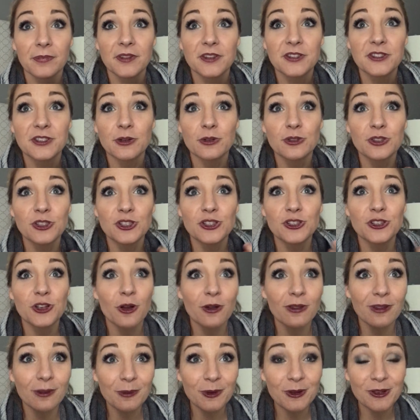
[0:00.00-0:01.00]
just
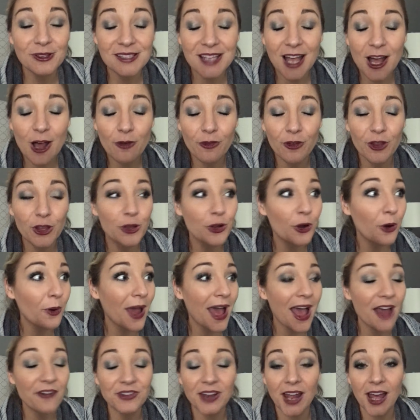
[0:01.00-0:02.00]
show them yourself. You
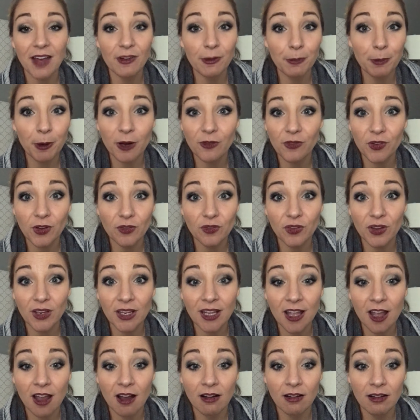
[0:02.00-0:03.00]
don't have to have a perfect
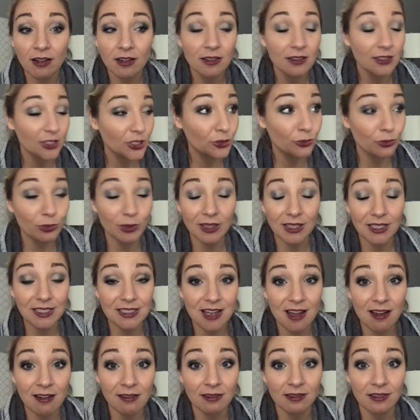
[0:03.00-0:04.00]
video. You really
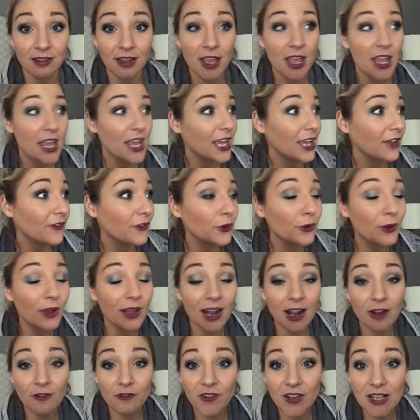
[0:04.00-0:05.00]
don't. If you
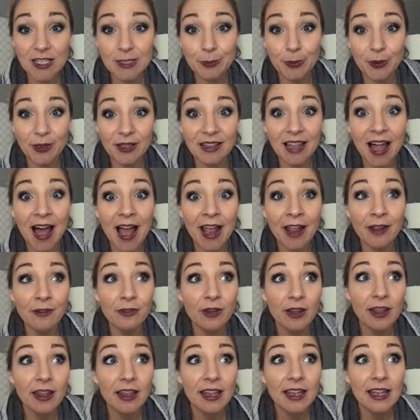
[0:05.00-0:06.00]
get on Facebook
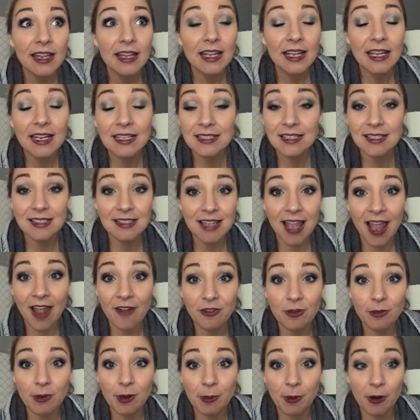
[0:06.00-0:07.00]
Live, it doesn't
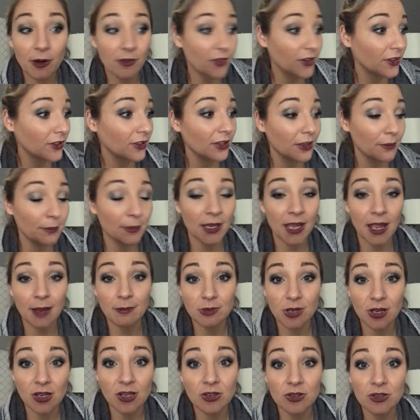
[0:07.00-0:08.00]
have to be perfect. Look at me.
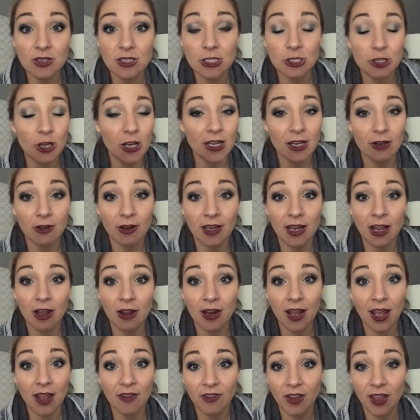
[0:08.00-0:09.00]
I'm trying to do this training right now,
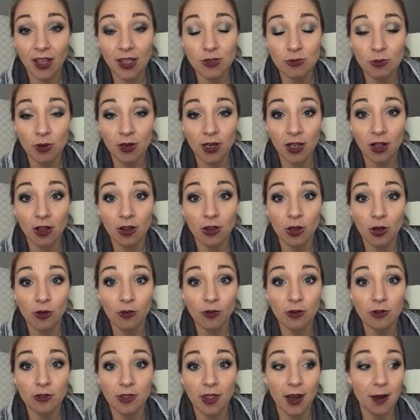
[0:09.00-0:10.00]
and I have kids running all
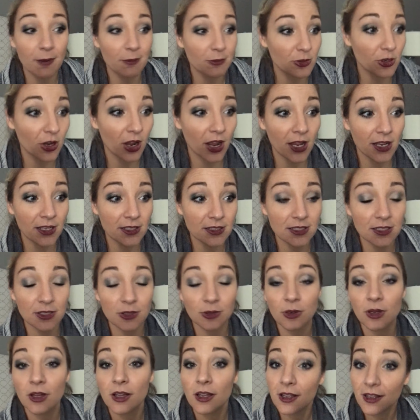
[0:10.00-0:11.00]
over that I'm trying
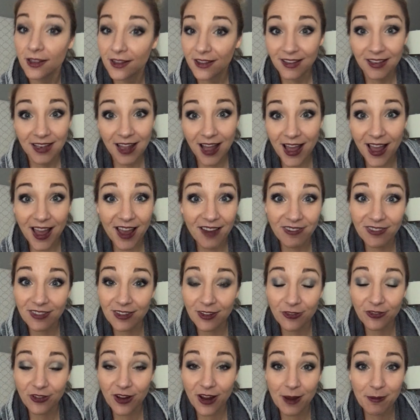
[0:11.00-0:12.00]
to not have in
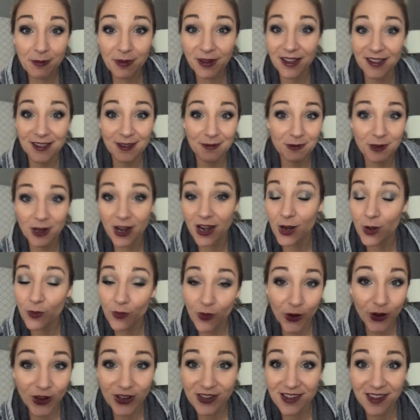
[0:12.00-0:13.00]
the frame because I'm trying to
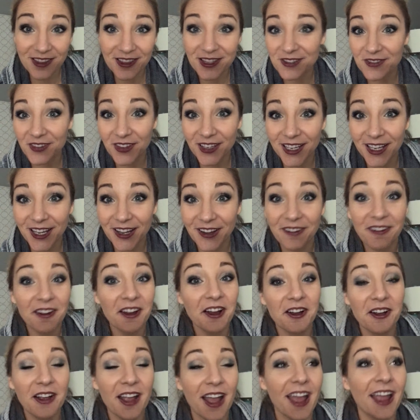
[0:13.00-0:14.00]
focus on this video,
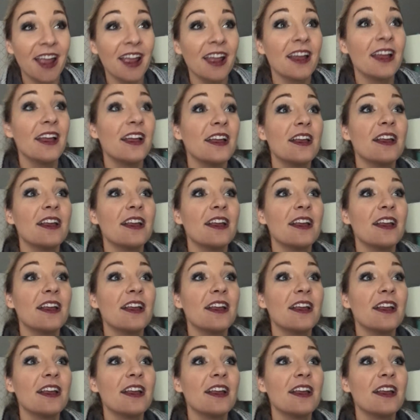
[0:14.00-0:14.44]
okay?